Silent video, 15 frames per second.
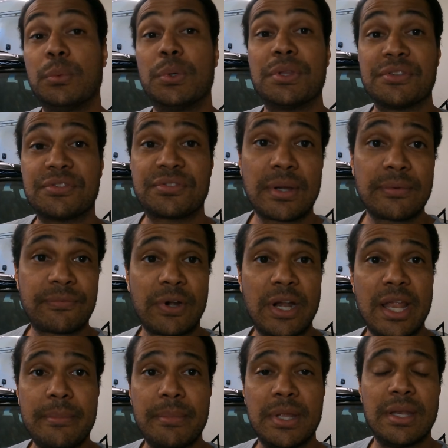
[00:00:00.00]
with the
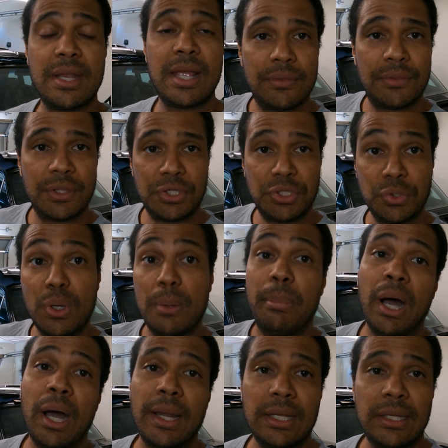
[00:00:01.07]
subframe and the
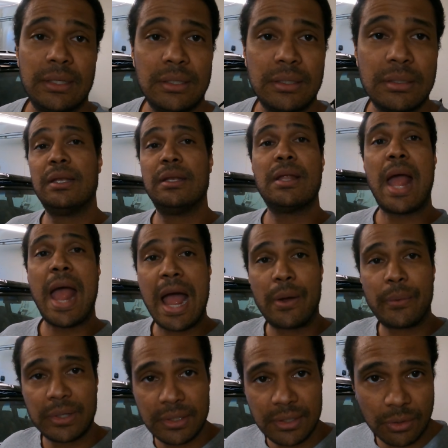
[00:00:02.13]
unibody, and
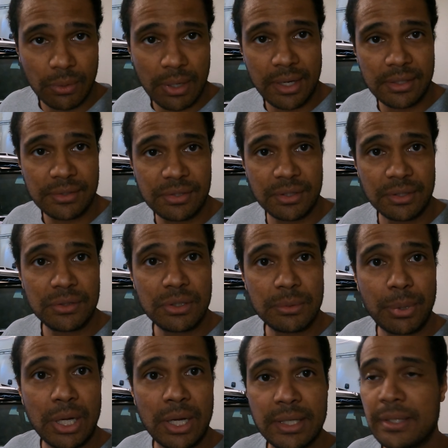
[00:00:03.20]
how it integrated into the
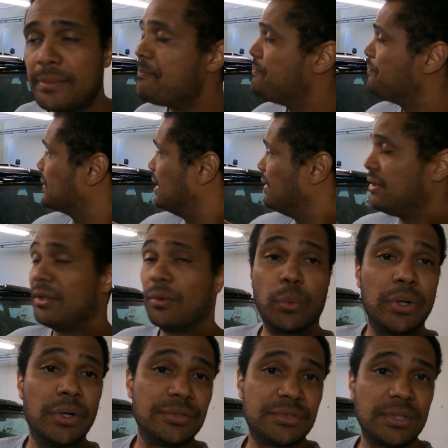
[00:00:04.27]
unibody and then the
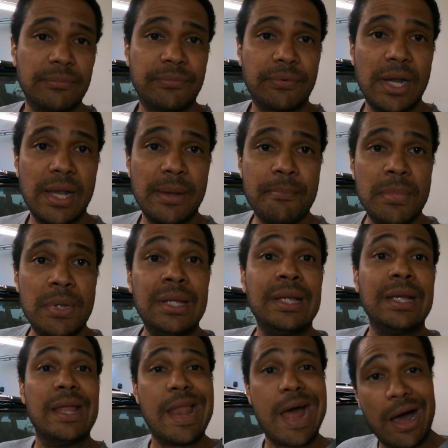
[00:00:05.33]
rear subframe,
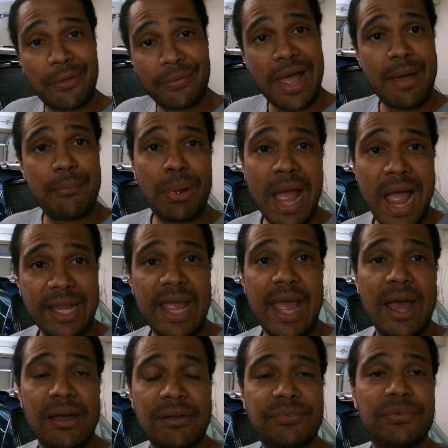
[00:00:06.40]
and how that back
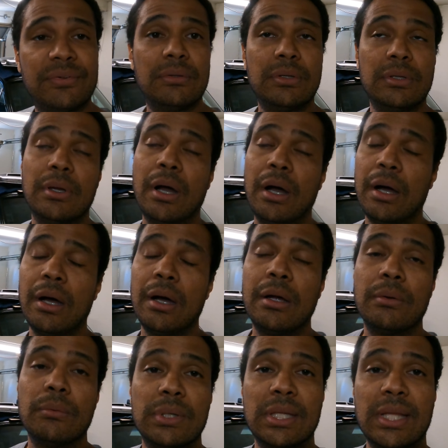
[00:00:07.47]
half
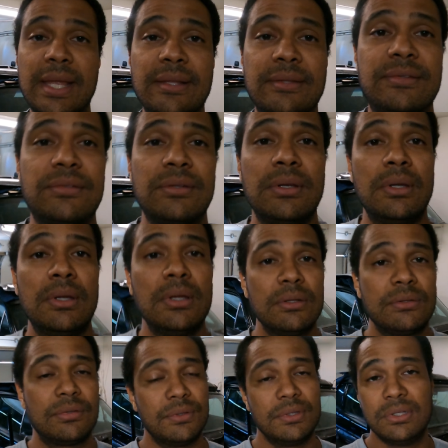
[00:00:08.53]
relates
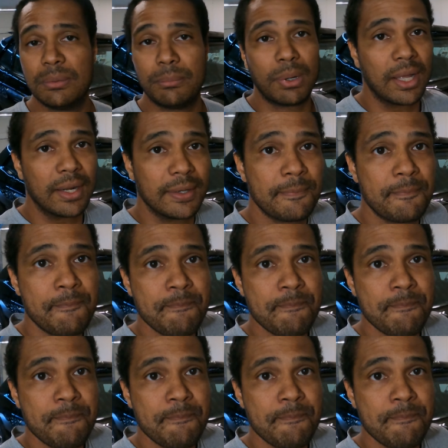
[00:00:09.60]
to the unibody.